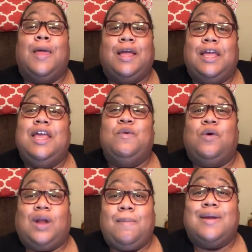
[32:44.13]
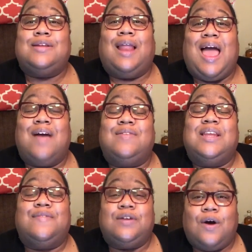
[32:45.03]
He won't talk about his live
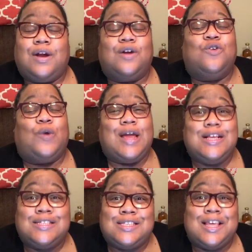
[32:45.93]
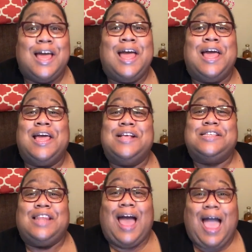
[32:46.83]
living daughter. Grace is
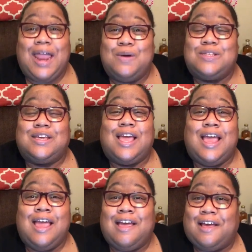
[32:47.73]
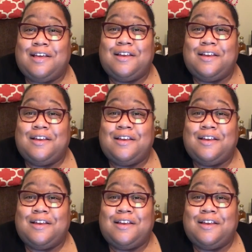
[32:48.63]
Lionel's kid.